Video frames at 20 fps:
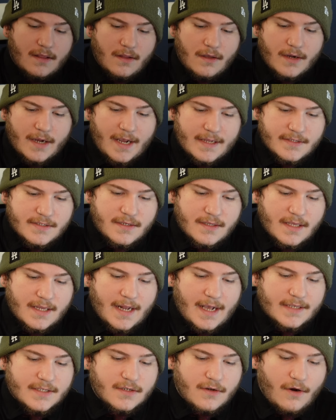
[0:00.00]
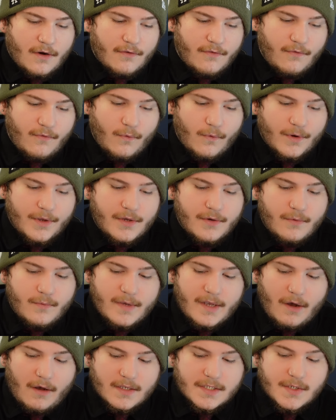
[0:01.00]
look into the next card for you,
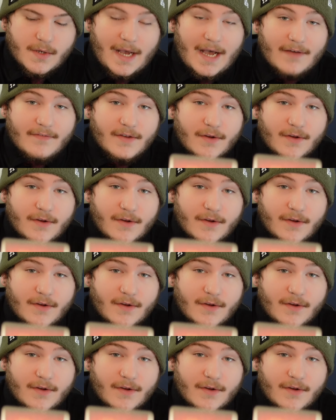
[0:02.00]
we also have